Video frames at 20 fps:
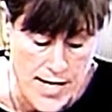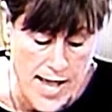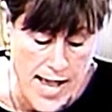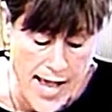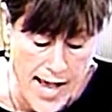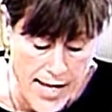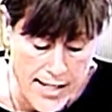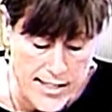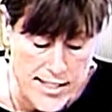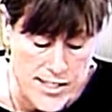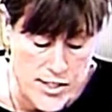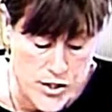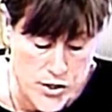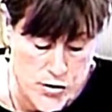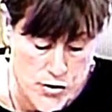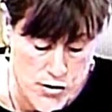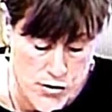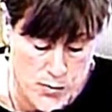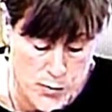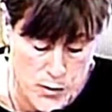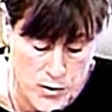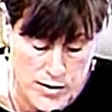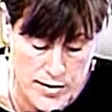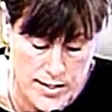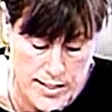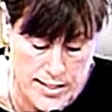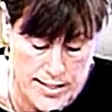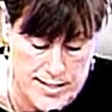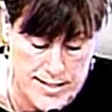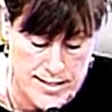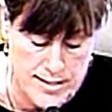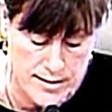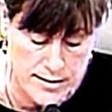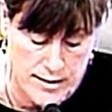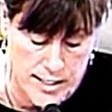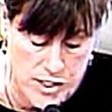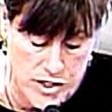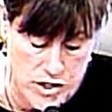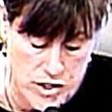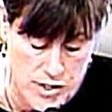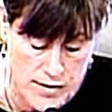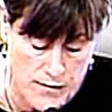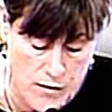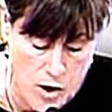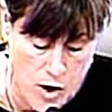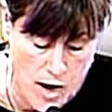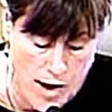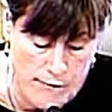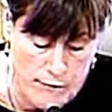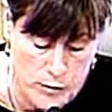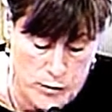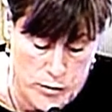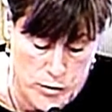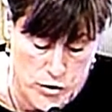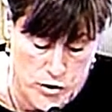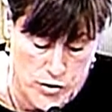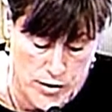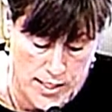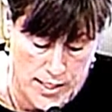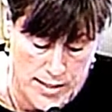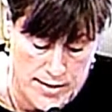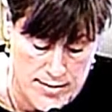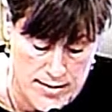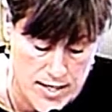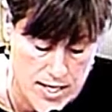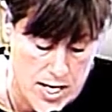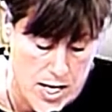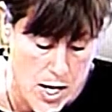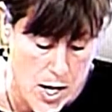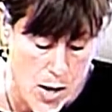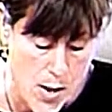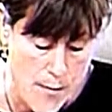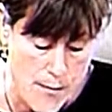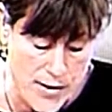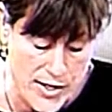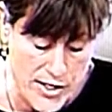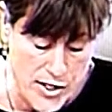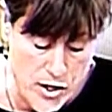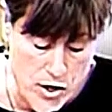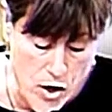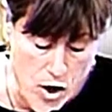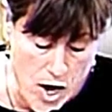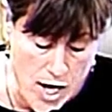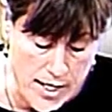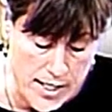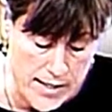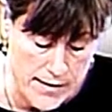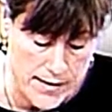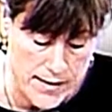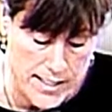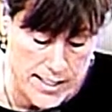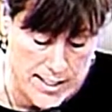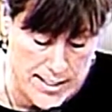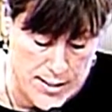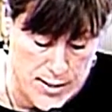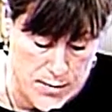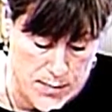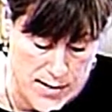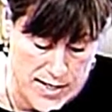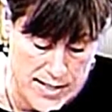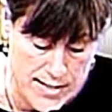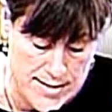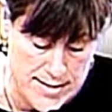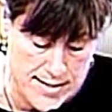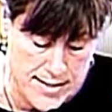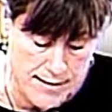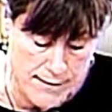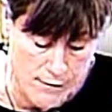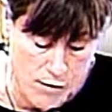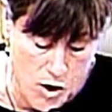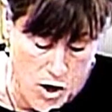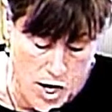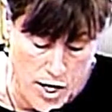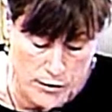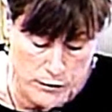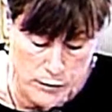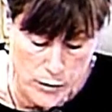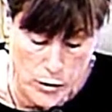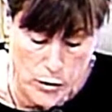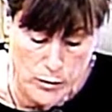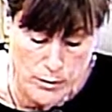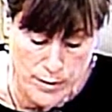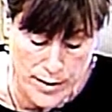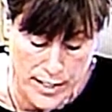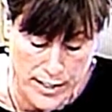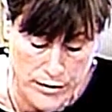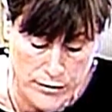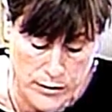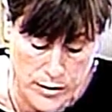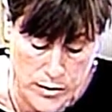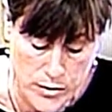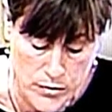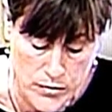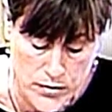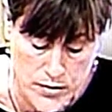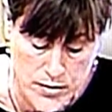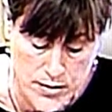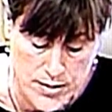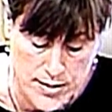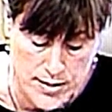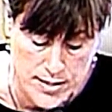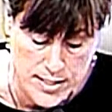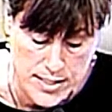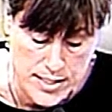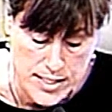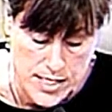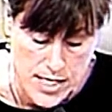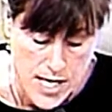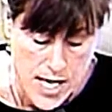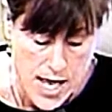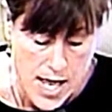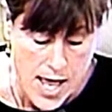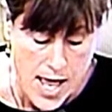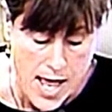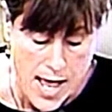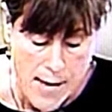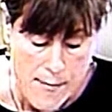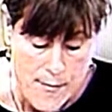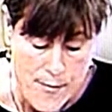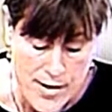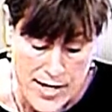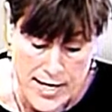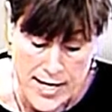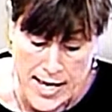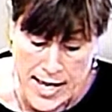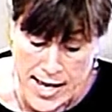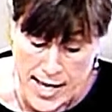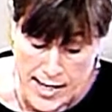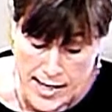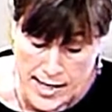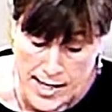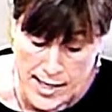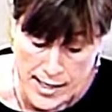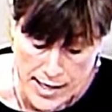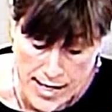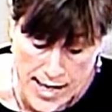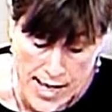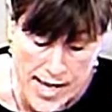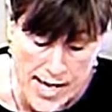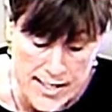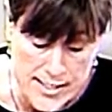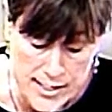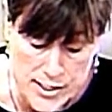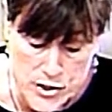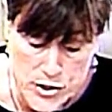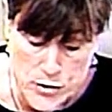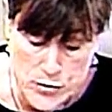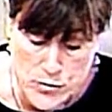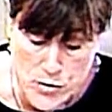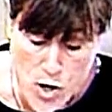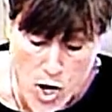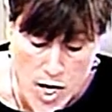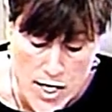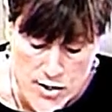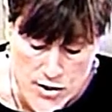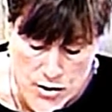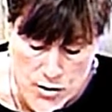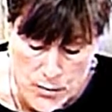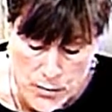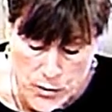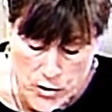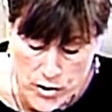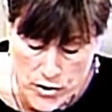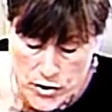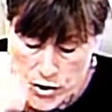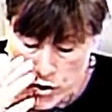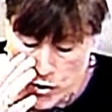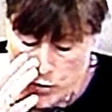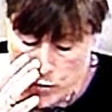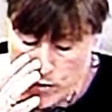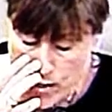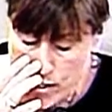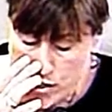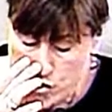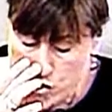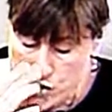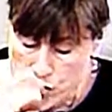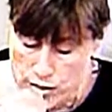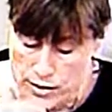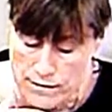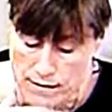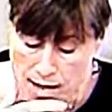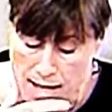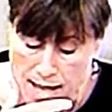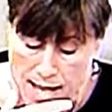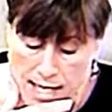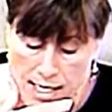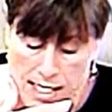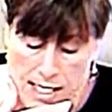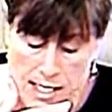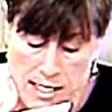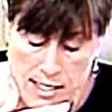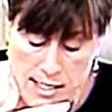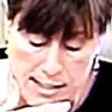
and I do support the installation of off-road trails, but not at the expense of on-road bike routes. And I do not support the erasure of any